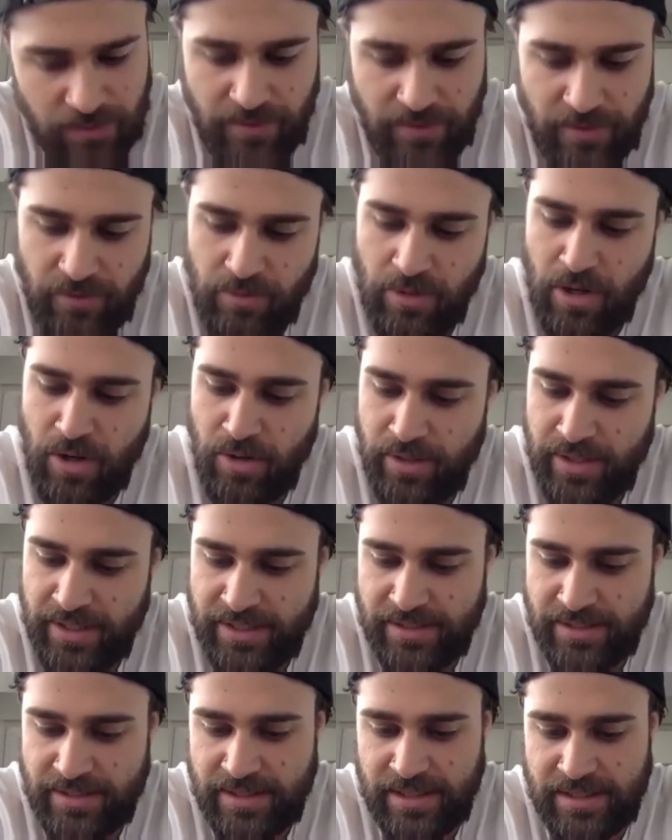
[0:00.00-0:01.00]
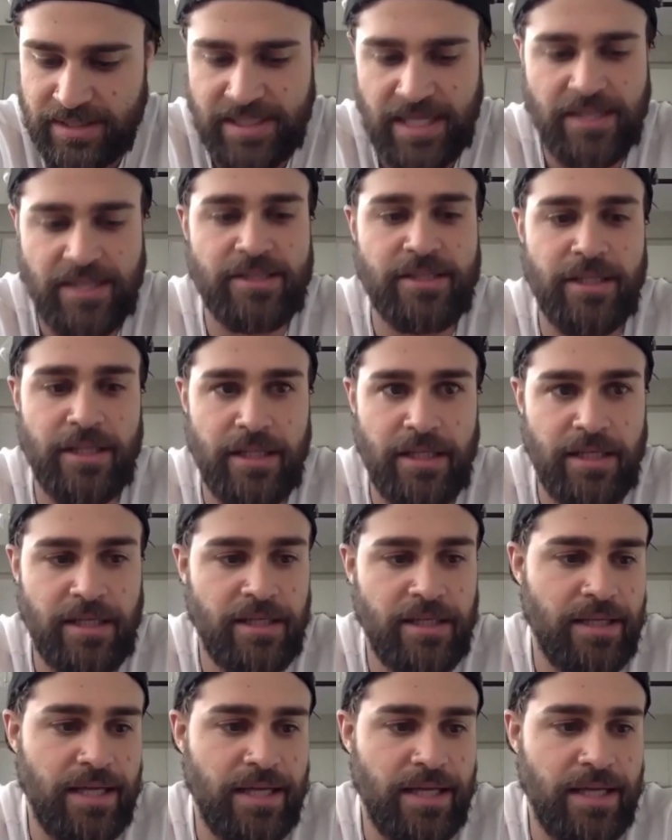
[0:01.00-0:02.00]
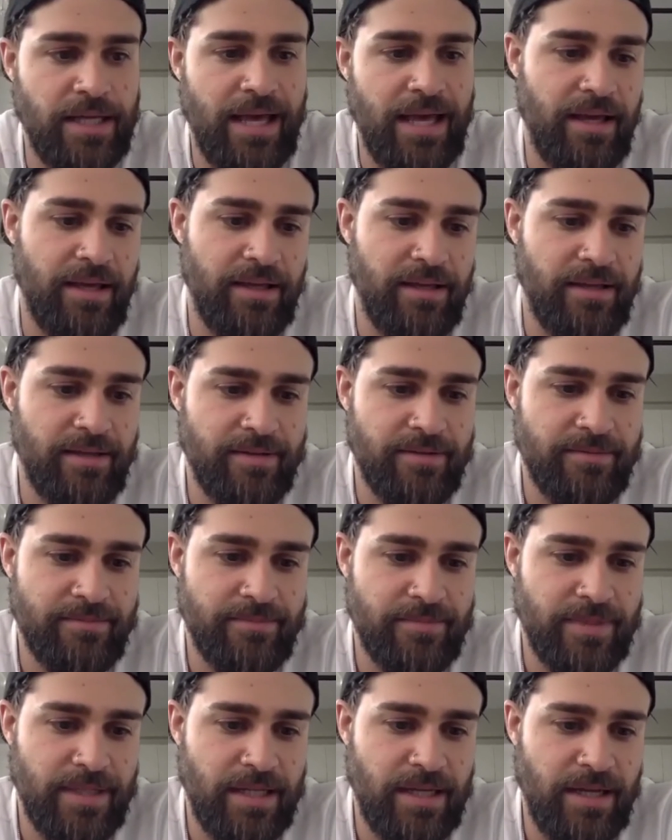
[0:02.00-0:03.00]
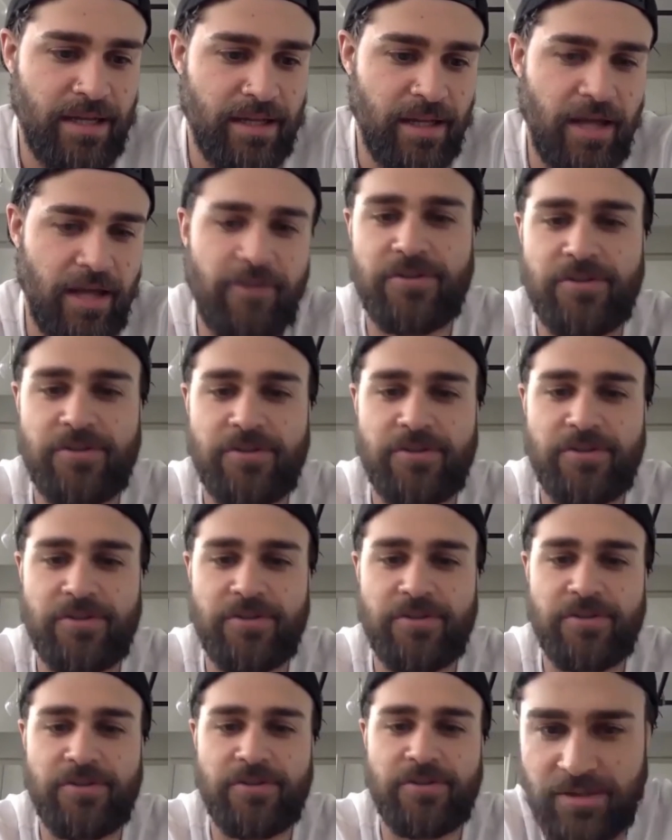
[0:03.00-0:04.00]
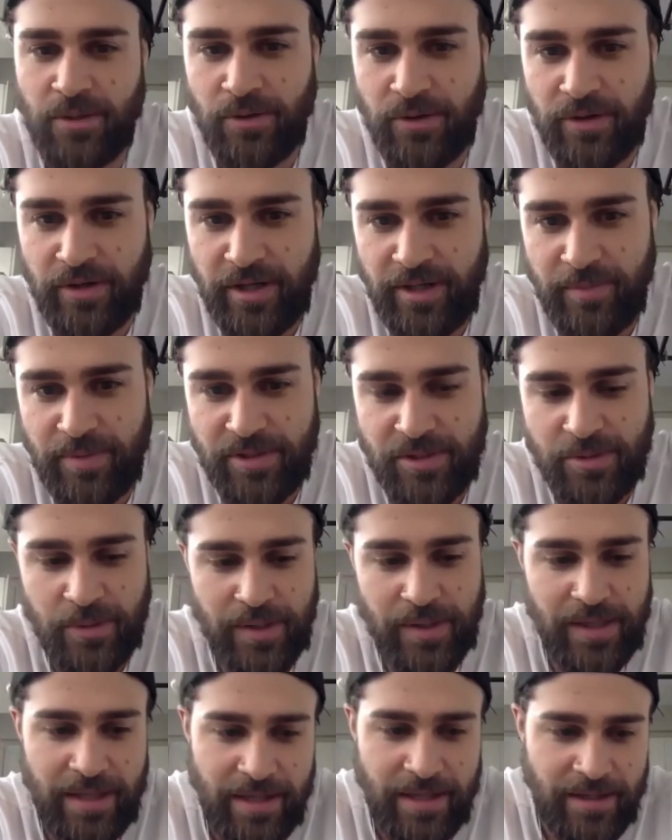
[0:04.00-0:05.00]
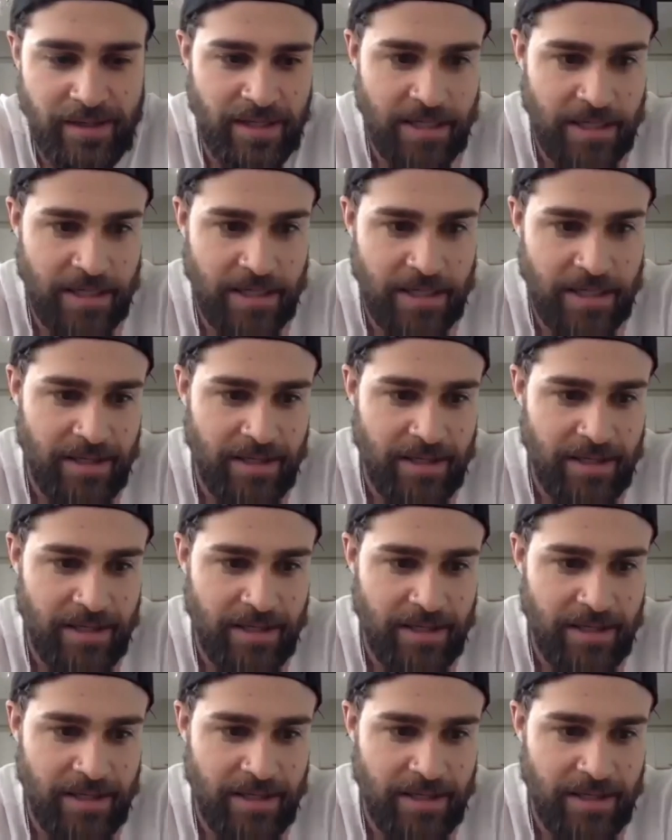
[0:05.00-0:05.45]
River Road is essentially a love triangle story between